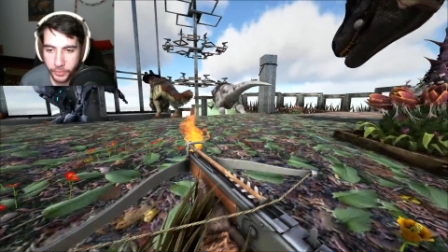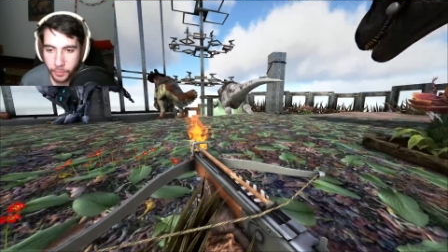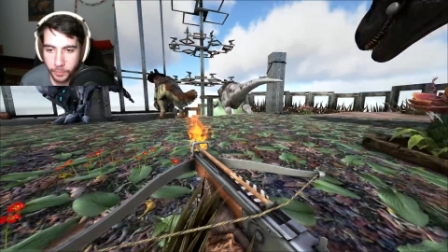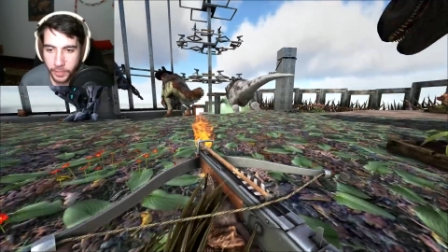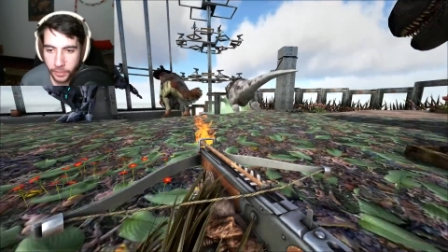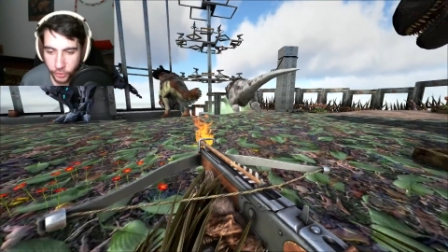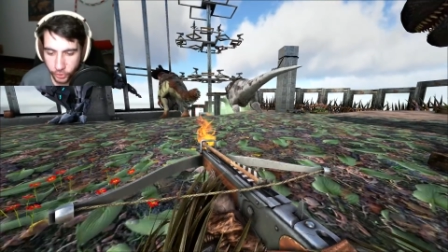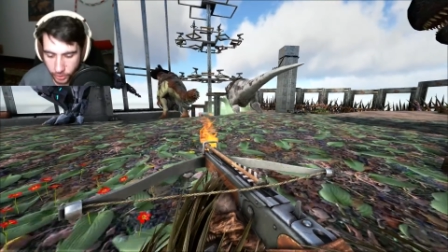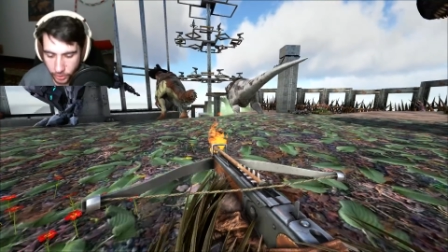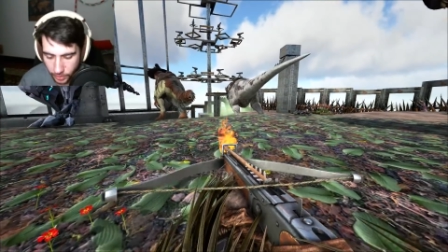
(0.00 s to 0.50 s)
are
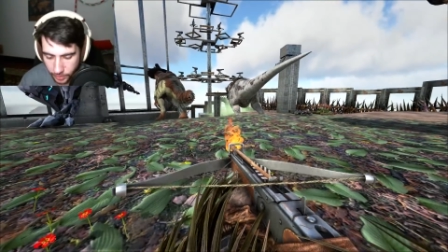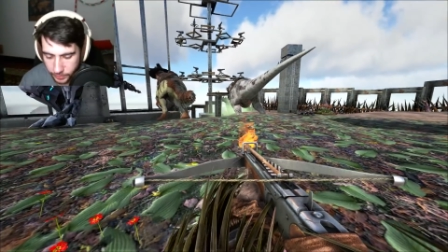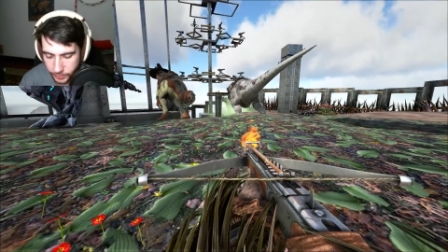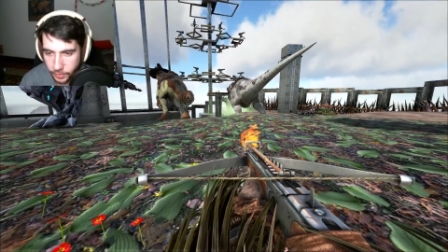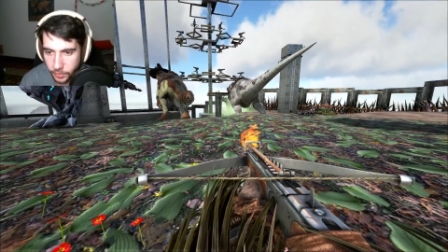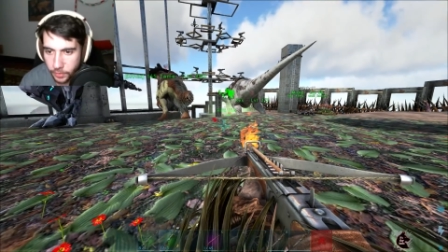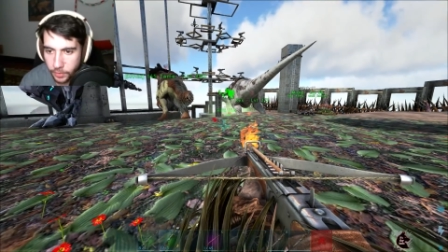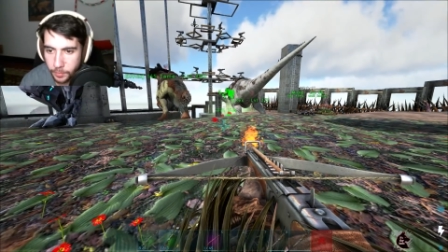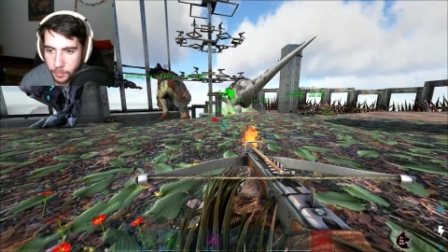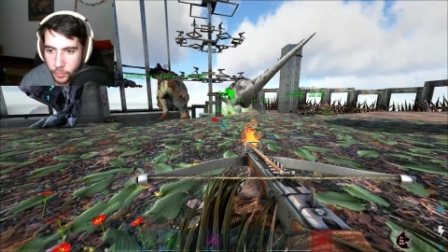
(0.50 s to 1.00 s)
being shot. Is
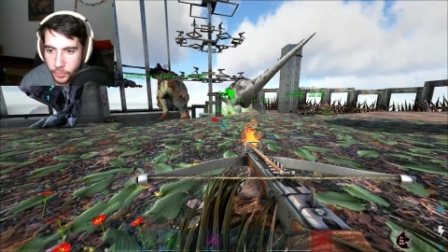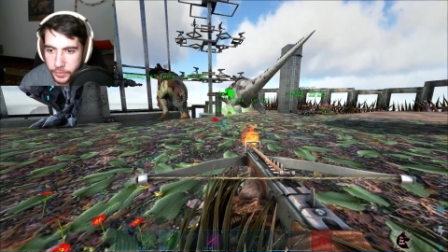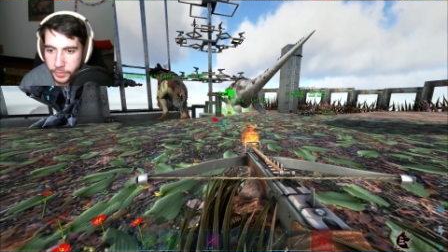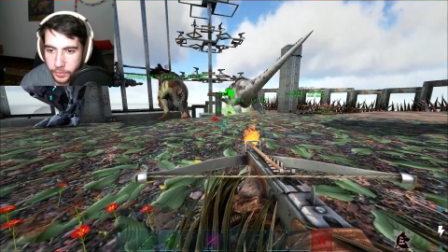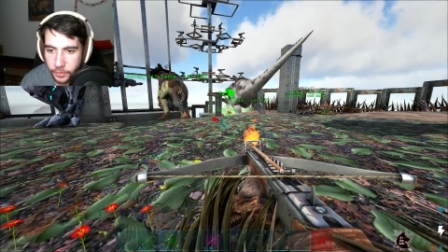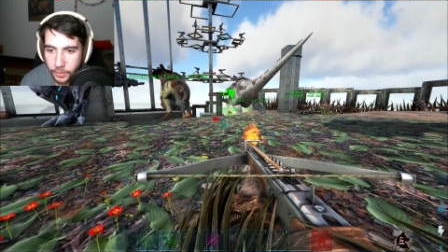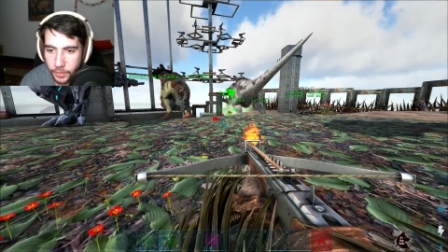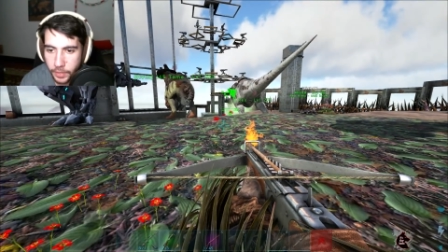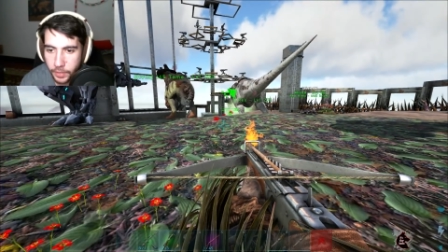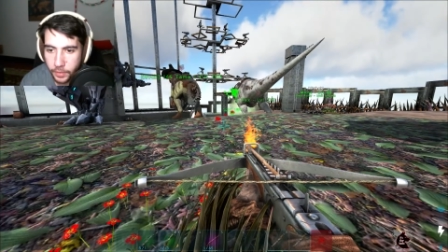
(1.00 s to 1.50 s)
that our poison
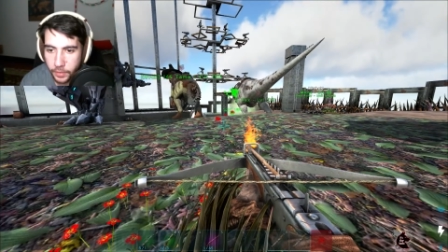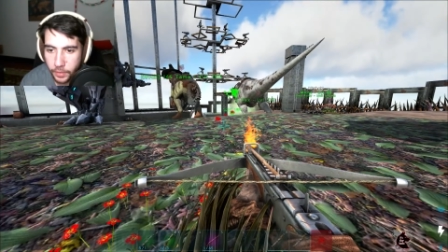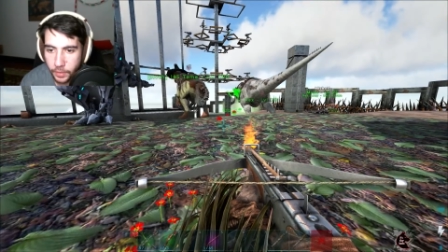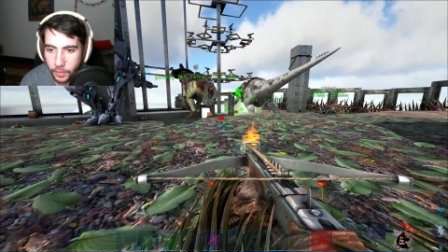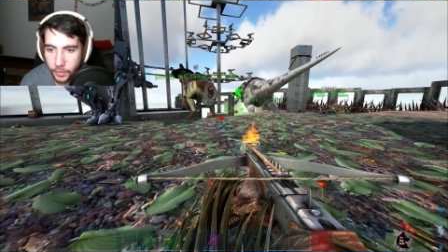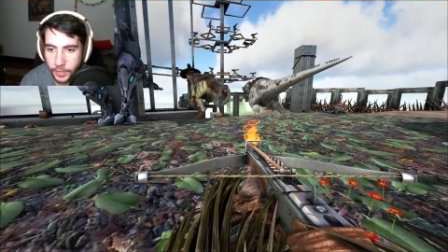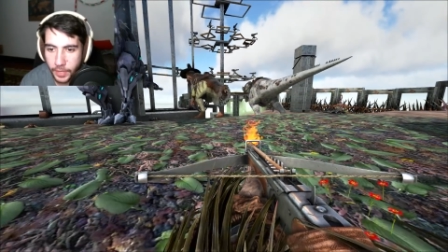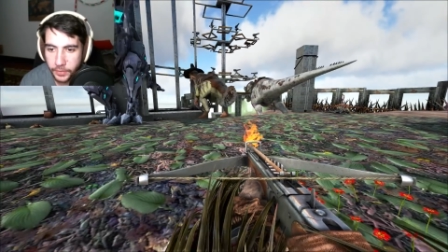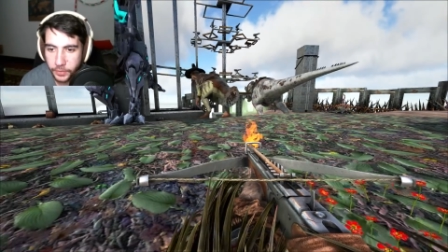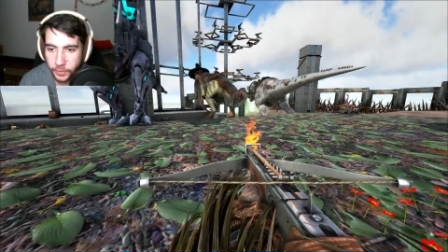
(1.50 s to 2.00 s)
grenade?
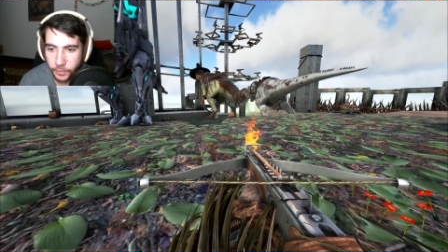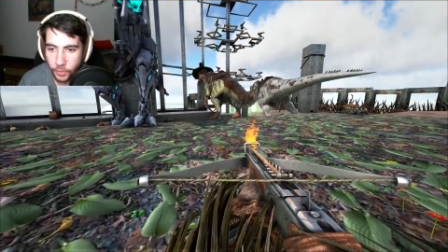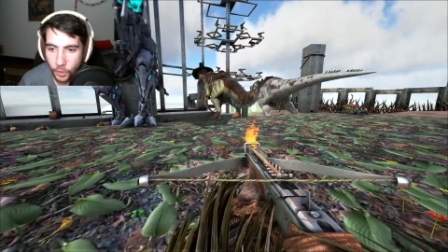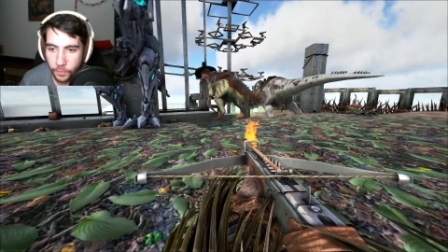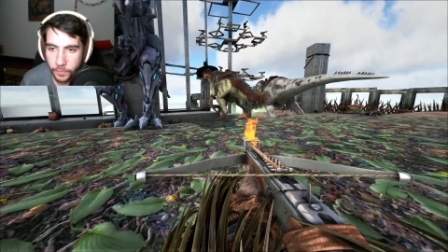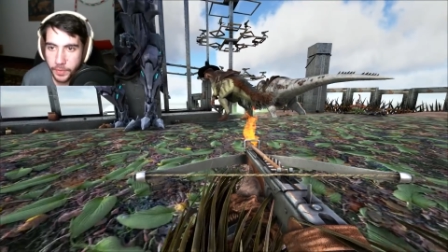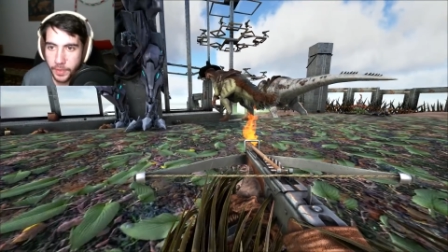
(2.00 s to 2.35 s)
Okay, so they're over